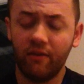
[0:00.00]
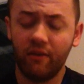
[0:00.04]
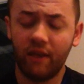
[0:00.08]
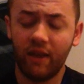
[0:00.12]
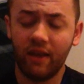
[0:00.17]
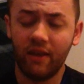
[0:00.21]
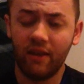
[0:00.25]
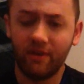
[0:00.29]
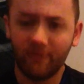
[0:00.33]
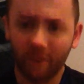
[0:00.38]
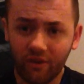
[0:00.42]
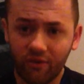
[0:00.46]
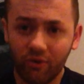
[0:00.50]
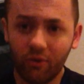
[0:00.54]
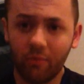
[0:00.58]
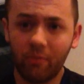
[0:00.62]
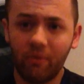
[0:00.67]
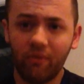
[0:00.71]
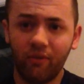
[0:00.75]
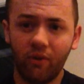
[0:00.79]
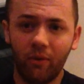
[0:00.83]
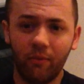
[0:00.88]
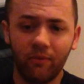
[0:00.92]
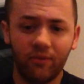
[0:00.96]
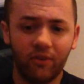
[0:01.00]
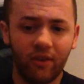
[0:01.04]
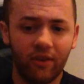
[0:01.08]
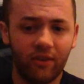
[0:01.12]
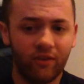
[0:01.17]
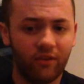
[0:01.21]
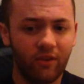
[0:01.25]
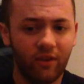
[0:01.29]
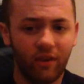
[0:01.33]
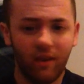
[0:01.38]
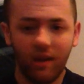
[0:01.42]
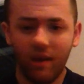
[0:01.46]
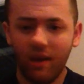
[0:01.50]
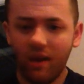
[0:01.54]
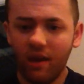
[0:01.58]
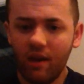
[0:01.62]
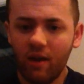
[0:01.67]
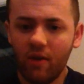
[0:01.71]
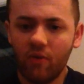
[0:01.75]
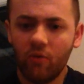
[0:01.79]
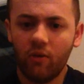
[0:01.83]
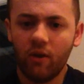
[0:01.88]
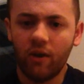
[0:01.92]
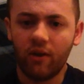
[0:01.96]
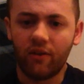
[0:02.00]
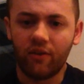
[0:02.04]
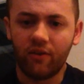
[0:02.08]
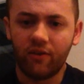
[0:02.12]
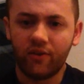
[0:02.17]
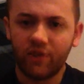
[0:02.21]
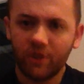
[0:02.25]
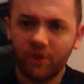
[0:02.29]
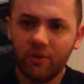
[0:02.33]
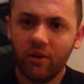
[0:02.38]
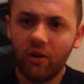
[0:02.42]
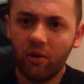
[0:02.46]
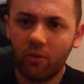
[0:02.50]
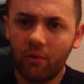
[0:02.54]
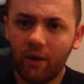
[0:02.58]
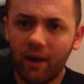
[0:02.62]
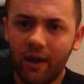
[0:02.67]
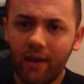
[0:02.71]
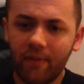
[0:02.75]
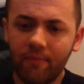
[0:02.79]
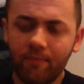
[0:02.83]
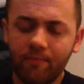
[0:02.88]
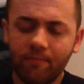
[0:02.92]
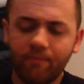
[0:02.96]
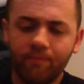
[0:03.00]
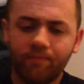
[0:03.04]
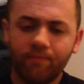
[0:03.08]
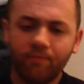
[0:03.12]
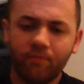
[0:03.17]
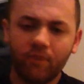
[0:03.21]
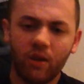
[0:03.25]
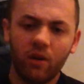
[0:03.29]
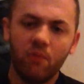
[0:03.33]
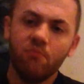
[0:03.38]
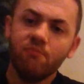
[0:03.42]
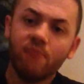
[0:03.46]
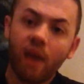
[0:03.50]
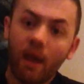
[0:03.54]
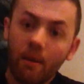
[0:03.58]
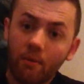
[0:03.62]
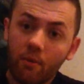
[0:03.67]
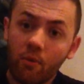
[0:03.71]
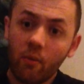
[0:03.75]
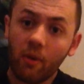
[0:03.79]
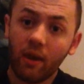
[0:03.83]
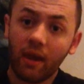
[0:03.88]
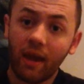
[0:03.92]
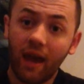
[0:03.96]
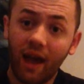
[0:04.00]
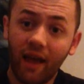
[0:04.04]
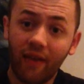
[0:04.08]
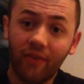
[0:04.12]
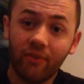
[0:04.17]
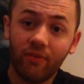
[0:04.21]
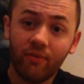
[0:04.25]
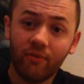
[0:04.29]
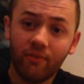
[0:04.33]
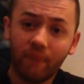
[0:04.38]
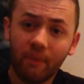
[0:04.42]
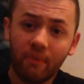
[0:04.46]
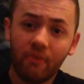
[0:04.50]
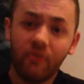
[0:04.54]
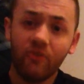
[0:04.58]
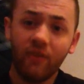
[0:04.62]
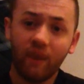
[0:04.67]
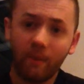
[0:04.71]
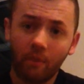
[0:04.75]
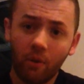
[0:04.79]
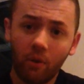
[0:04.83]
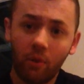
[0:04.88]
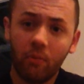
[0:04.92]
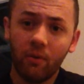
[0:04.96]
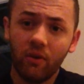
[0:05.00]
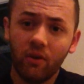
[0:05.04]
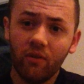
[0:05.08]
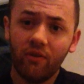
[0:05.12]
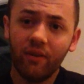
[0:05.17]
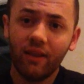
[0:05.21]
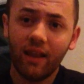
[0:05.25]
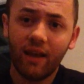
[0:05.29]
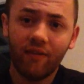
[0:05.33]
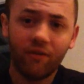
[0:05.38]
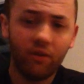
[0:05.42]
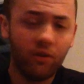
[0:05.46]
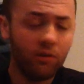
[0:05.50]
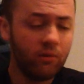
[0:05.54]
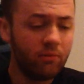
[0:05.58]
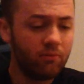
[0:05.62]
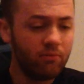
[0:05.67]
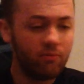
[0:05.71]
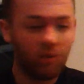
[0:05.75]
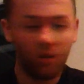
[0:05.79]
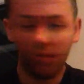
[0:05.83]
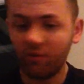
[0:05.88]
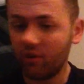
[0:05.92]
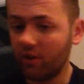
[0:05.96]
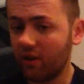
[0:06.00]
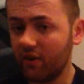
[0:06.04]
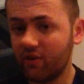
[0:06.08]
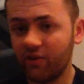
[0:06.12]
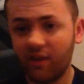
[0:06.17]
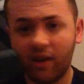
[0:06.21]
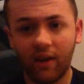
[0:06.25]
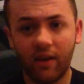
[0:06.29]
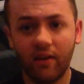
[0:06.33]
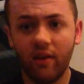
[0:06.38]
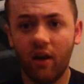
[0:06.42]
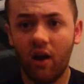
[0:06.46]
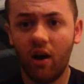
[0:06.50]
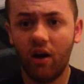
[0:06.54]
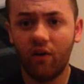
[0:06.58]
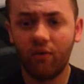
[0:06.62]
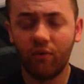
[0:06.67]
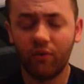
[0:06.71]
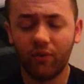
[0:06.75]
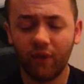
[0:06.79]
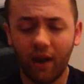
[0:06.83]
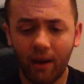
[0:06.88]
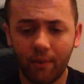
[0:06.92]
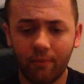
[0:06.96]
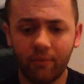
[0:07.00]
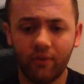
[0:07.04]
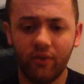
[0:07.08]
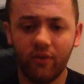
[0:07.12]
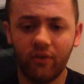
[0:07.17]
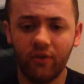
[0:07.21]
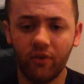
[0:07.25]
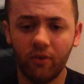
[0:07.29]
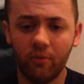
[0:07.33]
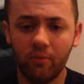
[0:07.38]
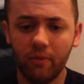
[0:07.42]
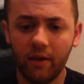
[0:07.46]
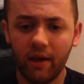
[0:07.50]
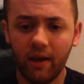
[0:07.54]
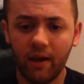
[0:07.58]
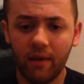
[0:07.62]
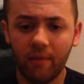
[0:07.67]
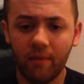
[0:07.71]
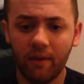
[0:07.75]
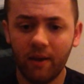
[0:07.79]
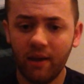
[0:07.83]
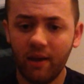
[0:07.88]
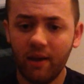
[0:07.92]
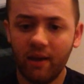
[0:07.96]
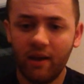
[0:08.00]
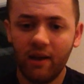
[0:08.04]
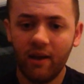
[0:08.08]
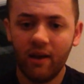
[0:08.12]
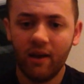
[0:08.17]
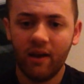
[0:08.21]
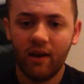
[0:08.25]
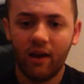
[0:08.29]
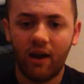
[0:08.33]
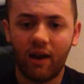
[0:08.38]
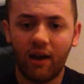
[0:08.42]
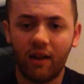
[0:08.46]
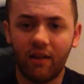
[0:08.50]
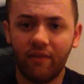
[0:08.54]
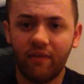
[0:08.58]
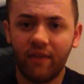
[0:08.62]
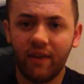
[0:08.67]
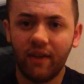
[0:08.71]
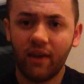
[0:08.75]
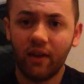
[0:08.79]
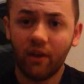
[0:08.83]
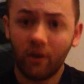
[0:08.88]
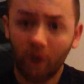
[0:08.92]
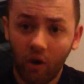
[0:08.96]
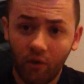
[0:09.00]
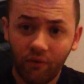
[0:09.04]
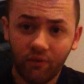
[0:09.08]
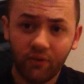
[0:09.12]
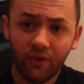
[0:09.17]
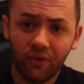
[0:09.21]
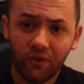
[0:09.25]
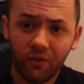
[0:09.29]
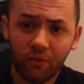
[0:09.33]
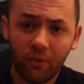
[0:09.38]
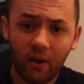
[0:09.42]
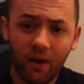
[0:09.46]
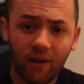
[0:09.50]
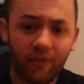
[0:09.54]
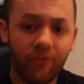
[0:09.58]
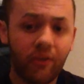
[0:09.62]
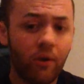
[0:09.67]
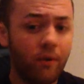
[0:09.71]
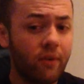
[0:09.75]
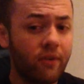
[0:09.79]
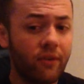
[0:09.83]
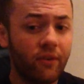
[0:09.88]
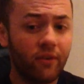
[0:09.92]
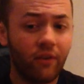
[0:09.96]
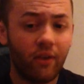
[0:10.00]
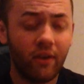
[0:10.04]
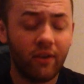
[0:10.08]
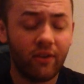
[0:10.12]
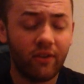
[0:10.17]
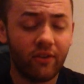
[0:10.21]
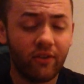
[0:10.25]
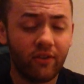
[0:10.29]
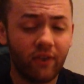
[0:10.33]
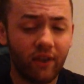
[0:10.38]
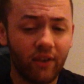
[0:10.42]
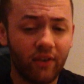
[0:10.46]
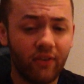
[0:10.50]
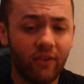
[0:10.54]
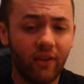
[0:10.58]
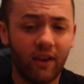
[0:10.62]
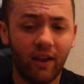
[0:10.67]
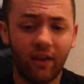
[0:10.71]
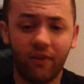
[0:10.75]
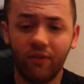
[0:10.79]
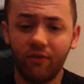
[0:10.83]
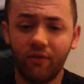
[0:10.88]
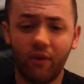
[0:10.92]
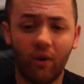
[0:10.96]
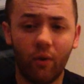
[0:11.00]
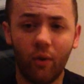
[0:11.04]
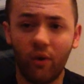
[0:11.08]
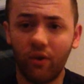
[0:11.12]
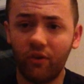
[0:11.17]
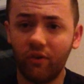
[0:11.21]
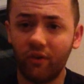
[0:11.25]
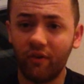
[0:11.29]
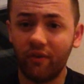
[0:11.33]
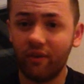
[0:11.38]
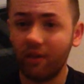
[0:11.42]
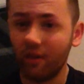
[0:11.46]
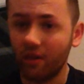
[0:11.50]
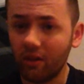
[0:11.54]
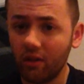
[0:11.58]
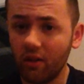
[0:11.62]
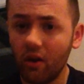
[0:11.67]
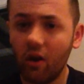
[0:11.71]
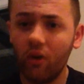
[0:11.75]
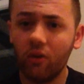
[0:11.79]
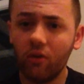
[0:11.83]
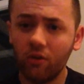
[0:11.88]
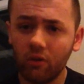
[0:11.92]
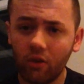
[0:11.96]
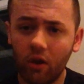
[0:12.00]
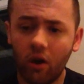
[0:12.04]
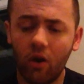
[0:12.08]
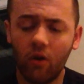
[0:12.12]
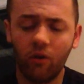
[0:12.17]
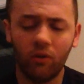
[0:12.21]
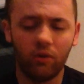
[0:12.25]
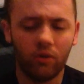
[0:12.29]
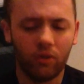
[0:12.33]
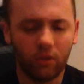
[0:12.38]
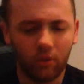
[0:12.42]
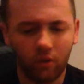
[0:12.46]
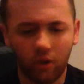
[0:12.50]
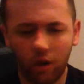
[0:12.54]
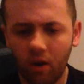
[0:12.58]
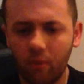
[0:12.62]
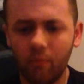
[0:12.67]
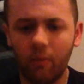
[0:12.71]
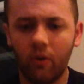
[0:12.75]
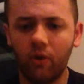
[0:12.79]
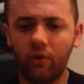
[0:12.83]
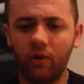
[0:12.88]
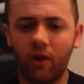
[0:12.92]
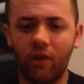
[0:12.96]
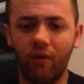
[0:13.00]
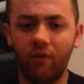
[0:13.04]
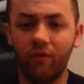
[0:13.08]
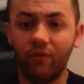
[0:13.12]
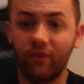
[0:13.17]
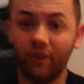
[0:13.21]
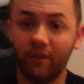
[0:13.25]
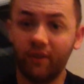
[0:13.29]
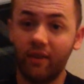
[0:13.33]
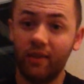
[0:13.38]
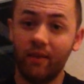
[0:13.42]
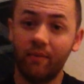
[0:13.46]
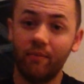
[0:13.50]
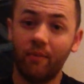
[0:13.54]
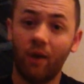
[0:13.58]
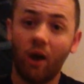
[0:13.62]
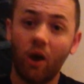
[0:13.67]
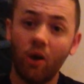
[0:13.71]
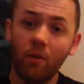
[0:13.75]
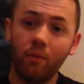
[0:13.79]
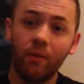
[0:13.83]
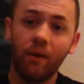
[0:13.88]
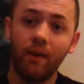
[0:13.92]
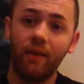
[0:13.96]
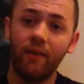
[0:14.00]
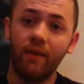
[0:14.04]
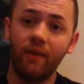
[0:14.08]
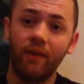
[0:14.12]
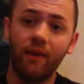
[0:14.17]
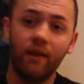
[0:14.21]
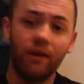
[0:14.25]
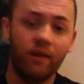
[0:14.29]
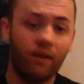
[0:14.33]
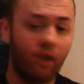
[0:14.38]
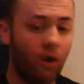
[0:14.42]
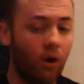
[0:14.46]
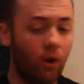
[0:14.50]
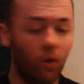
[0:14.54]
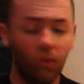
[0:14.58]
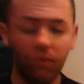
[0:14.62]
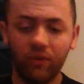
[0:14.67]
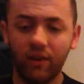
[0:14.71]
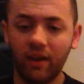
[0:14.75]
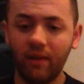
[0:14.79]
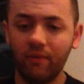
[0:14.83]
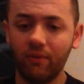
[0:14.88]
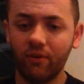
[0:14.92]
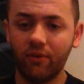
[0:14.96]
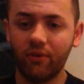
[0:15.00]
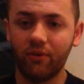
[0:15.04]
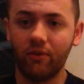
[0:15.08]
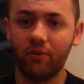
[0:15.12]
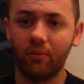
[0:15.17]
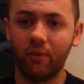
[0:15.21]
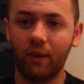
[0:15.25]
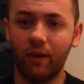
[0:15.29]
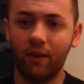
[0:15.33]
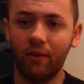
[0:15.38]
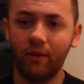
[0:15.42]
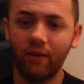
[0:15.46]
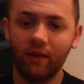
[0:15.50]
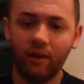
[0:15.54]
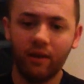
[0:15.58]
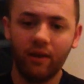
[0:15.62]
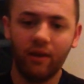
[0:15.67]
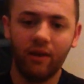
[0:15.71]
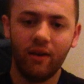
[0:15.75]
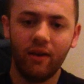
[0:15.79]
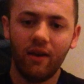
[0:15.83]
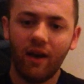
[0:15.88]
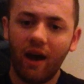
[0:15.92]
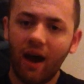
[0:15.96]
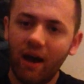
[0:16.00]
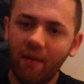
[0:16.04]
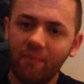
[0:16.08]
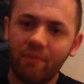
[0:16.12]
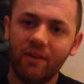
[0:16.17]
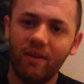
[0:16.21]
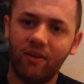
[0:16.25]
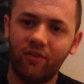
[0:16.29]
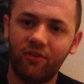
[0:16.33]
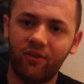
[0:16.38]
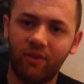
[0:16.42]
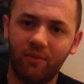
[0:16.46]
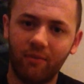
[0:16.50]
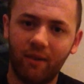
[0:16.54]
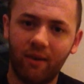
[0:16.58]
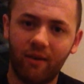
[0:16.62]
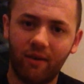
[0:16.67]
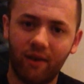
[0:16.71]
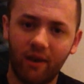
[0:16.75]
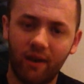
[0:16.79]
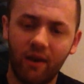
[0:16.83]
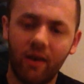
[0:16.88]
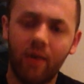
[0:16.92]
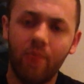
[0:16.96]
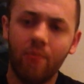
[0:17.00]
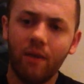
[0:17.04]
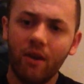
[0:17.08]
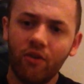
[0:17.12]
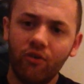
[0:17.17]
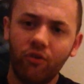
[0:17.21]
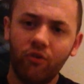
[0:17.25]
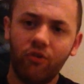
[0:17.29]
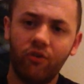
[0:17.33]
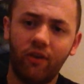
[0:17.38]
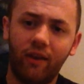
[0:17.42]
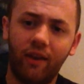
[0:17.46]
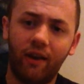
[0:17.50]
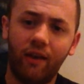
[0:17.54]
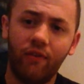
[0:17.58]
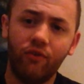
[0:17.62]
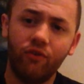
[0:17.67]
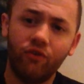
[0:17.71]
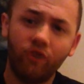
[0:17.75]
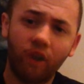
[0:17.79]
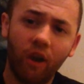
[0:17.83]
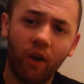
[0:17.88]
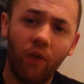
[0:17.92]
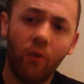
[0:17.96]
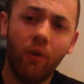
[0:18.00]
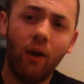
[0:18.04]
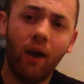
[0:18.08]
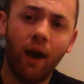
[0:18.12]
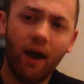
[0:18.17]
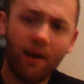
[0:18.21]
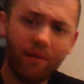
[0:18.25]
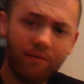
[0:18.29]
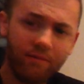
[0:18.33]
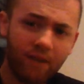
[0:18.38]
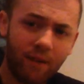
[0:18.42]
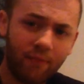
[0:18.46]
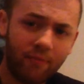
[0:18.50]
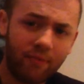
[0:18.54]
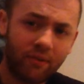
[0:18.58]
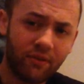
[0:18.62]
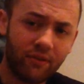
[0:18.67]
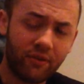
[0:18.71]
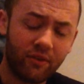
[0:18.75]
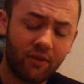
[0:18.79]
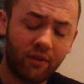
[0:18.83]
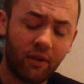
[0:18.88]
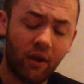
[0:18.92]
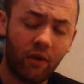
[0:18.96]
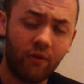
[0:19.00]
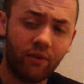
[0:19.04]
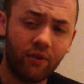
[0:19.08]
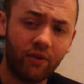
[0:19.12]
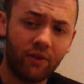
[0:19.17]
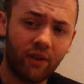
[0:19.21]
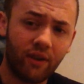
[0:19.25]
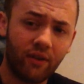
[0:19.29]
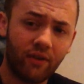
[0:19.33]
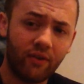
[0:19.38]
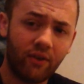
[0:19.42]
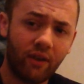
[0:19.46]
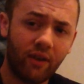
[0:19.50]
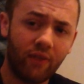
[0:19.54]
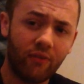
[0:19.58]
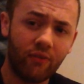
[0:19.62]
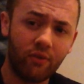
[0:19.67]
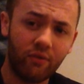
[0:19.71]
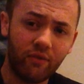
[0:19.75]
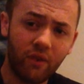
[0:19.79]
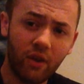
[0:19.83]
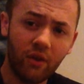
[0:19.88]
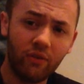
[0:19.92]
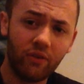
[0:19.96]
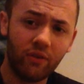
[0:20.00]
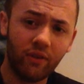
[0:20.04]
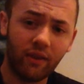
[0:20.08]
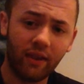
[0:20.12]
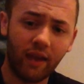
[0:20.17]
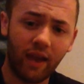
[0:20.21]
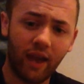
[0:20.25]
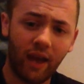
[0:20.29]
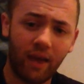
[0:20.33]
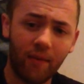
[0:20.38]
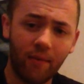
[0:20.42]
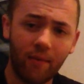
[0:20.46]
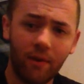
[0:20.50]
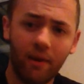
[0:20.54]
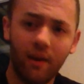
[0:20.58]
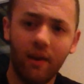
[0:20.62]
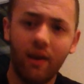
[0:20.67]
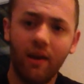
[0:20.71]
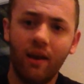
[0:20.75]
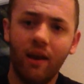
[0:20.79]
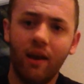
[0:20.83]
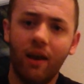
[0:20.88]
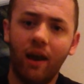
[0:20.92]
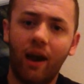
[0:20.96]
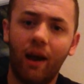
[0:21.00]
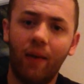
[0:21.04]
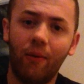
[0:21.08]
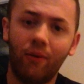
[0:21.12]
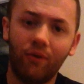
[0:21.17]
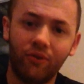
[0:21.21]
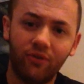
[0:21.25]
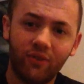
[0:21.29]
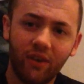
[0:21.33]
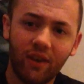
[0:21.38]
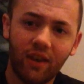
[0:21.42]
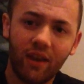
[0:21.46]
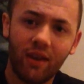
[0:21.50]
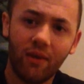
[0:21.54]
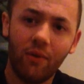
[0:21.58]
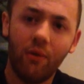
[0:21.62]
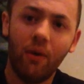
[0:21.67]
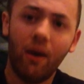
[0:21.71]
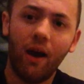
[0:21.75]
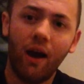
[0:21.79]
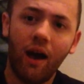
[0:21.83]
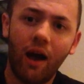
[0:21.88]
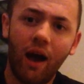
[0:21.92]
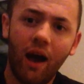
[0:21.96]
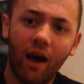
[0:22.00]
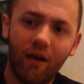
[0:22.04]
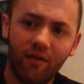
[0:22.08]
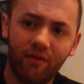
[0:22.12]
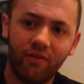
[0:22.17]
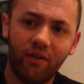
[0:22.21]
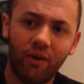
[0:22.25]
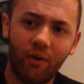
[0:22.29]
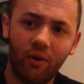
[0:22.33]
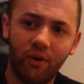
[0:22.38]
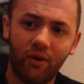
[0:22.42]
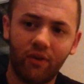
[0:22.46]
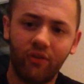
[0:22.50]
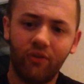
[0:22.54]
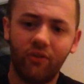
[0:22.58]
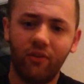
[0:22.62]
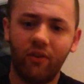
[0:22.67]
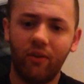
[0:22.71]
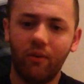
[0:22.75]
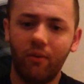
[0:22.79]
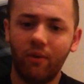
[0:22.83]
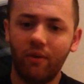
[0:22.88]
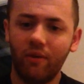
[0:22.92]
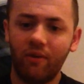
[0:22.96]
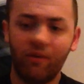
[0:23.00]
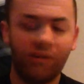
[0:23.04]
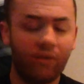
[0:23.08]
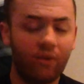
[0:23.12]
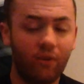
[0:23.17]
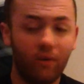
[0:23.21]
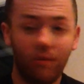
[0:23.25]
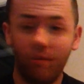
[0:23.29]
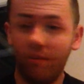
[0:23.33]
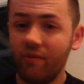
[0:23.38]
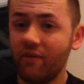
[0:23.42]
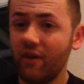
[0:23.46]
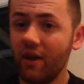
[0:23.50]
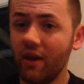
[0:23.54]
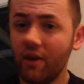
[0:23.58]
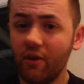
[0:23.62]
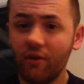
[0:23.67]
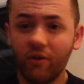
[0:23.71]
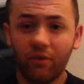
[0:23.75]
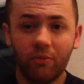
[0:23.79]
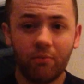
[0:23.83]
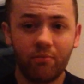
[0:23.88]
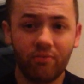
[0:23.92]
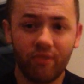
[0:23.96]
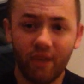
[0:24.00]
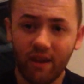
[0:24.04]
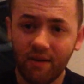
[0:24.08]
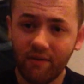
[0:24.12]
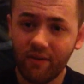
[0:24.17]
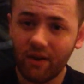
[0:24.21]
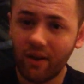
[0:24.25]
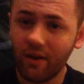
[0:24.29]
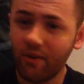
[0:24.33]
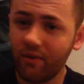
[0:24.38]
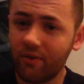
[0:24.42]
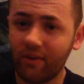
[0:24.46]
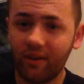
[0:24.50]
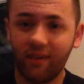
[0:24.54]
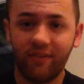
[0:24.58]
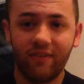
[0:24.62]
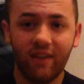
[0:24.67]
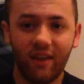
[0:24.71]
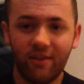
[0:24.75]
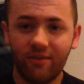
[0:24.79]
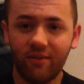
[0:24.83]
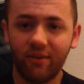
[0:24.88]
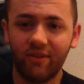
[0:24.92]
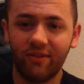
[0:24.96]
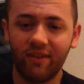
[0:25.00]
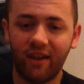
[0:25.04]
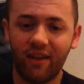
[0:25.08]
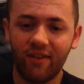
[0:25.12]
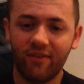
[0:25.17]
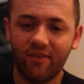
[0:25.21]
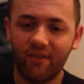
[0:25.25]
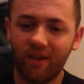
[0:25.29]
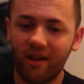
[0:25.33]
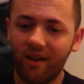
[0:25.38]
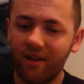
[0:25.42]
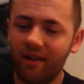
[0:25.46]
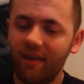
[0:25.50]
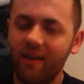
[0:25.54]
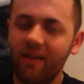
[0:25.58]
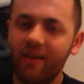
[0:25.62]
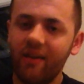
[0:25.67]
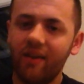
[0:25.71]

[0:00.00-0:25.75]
individual performances. It's a 2-0 win. Maybe we can step it up another level, but I thought the second half was absolutely superb. And I think confidence-wise, going into Saturday against Forest, I feel a lot more confident, and I'm hoping the whole team does as well. I've been Oscar Marriott. Make sure you check out Joe and Ramdens of the South Stands reviews of the game, and we'll see you at Forest with reviews, previews, etc.